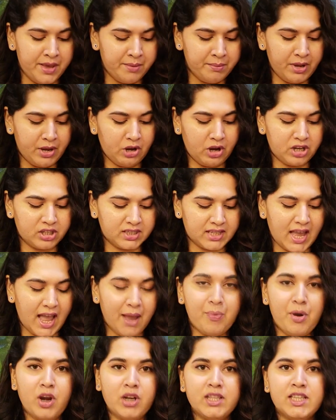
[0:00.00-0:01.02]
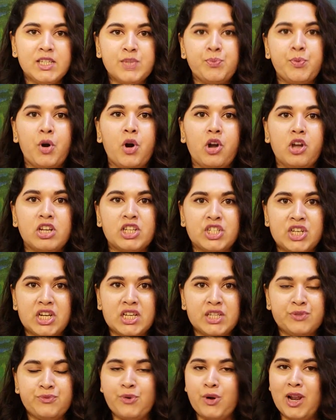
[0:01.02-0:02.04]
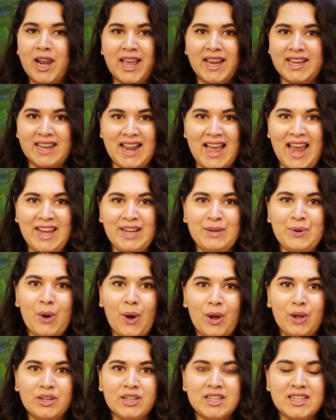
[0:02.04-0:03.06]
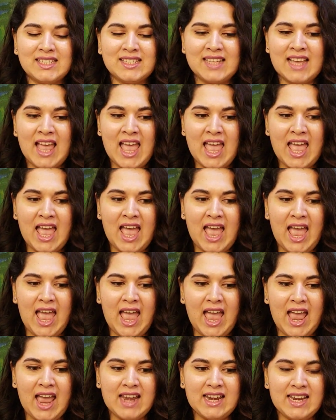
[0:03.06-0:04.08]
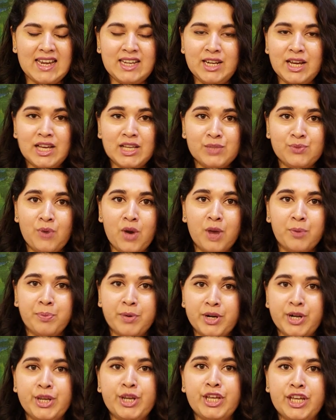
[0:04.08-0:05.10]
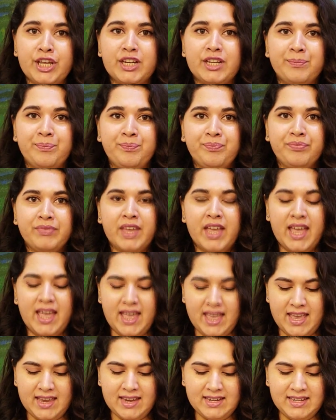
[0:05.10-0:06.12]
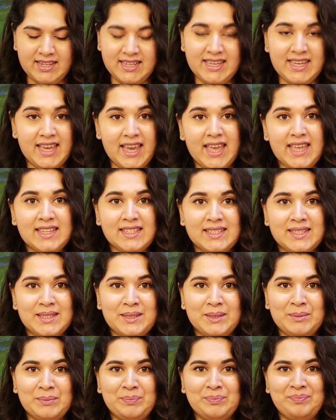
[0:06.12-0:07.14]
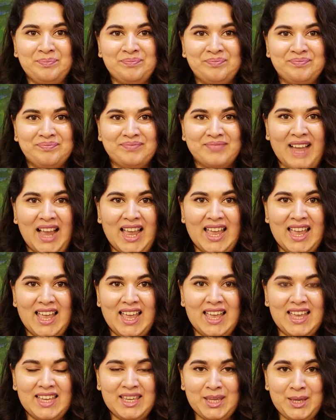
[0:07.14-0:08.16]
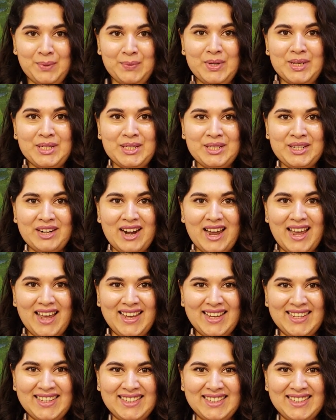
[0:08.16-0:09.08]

Because I bought this product just for like $9 and it does work pretty good. And yes, give it a try.